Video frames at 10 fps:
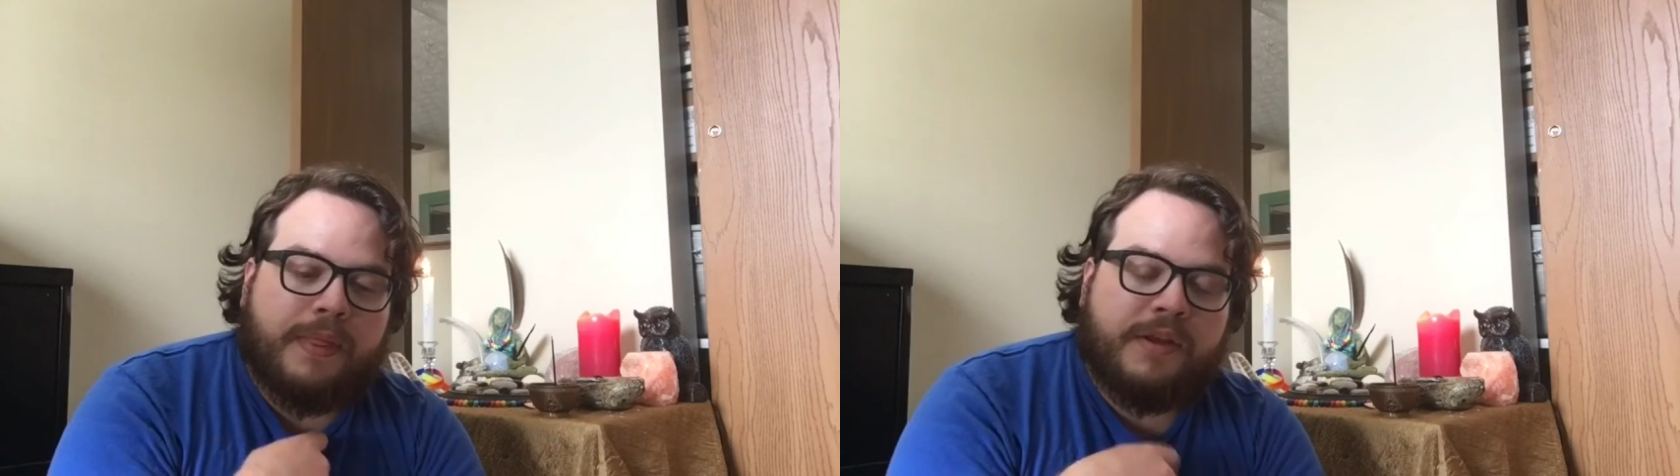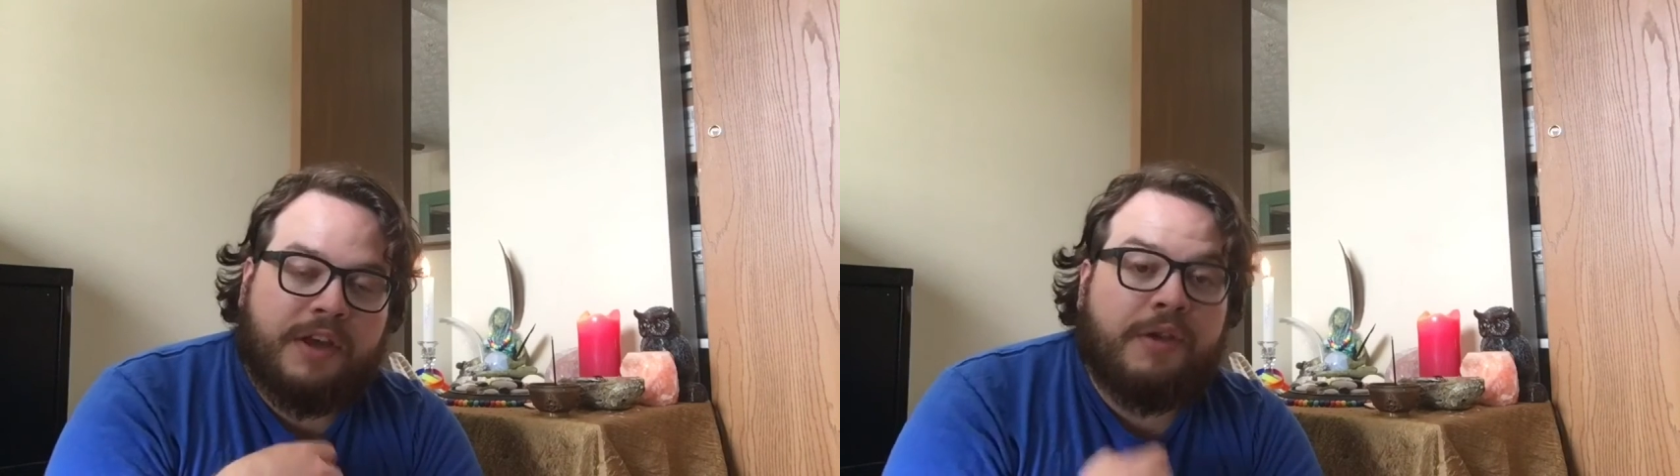
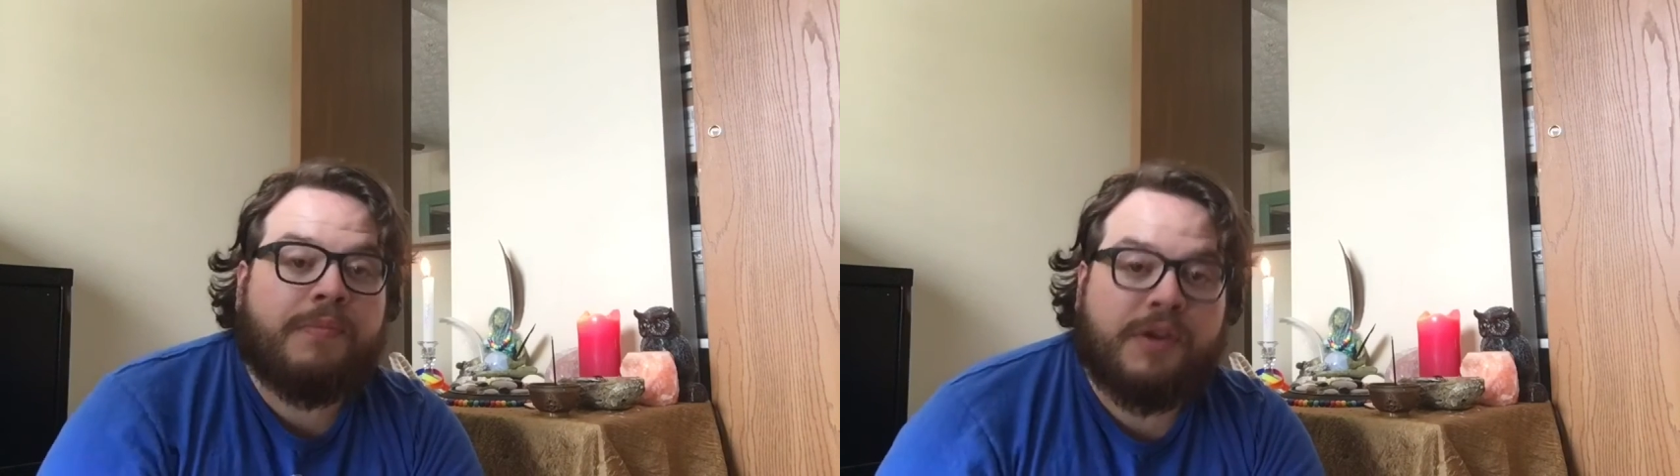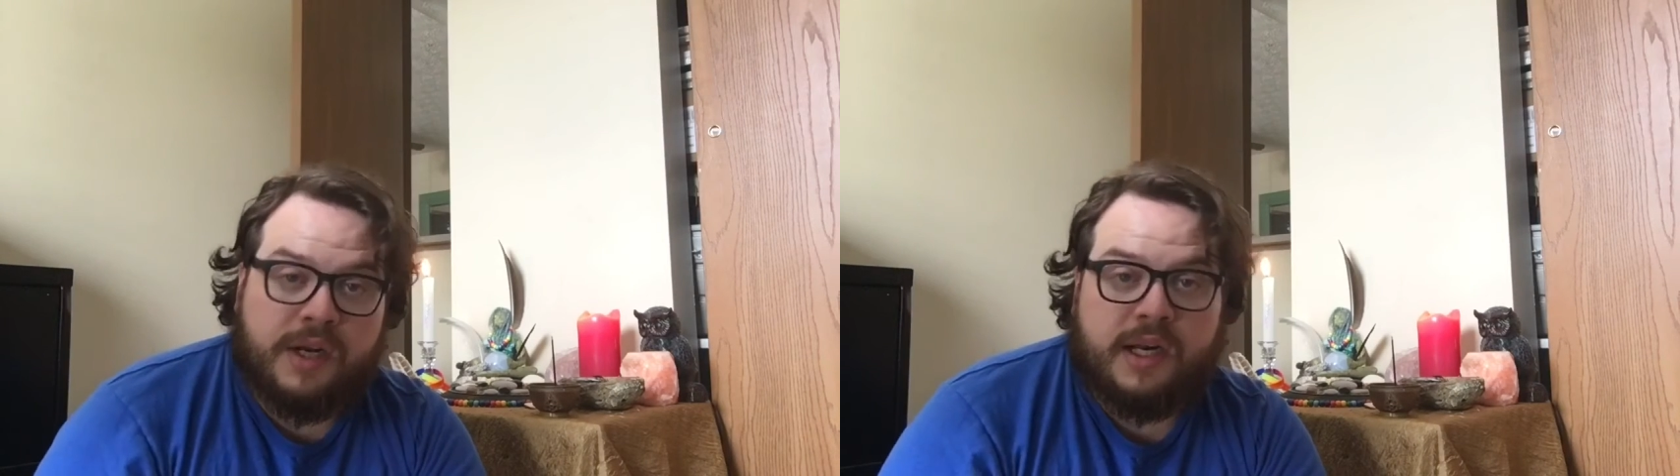
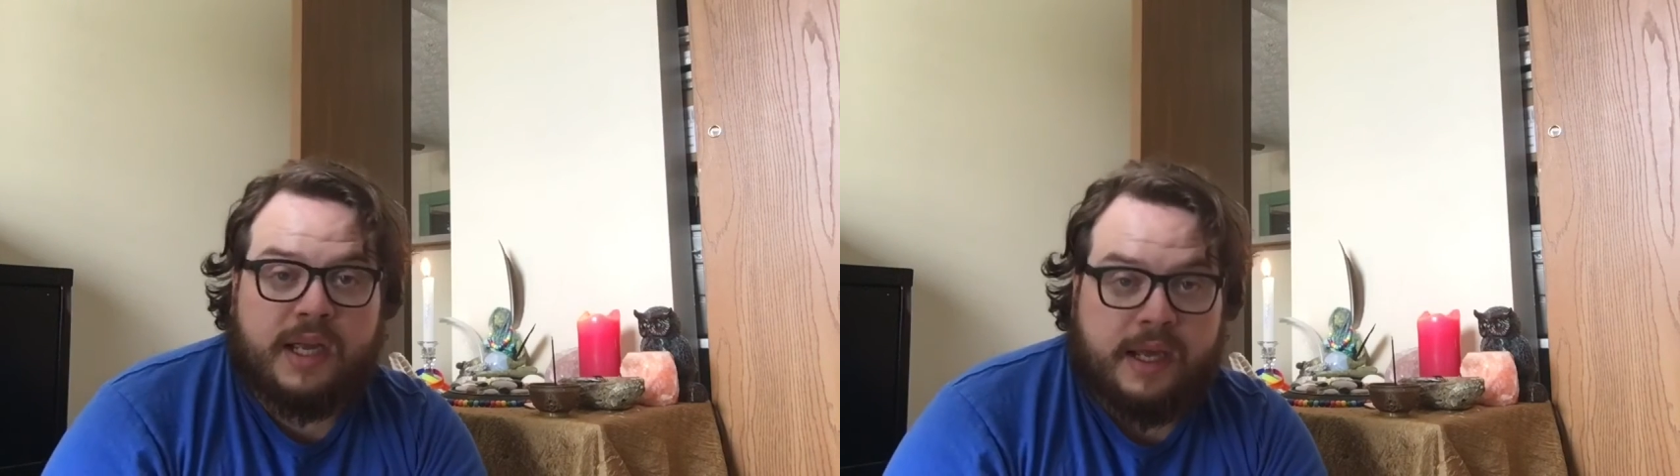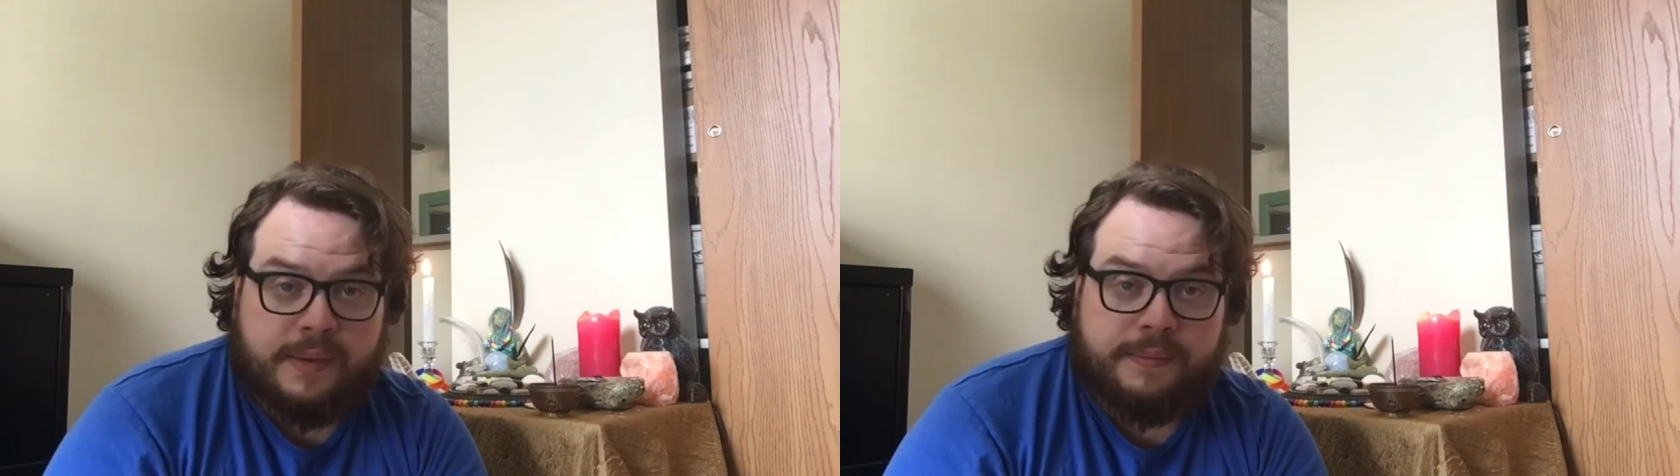
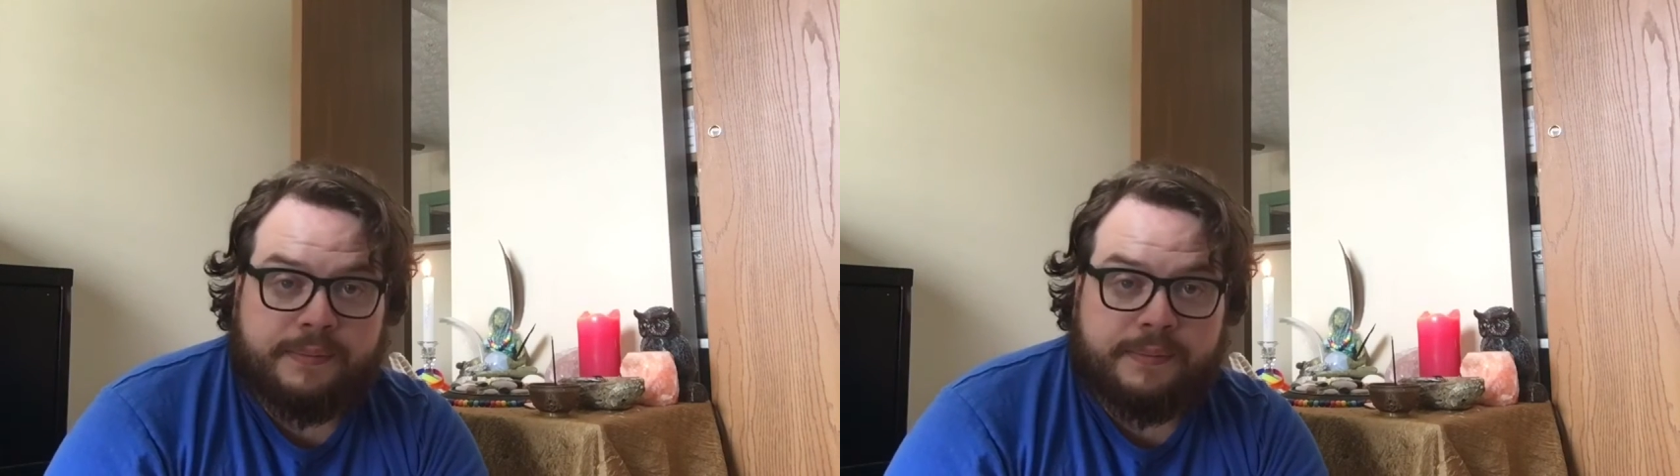community.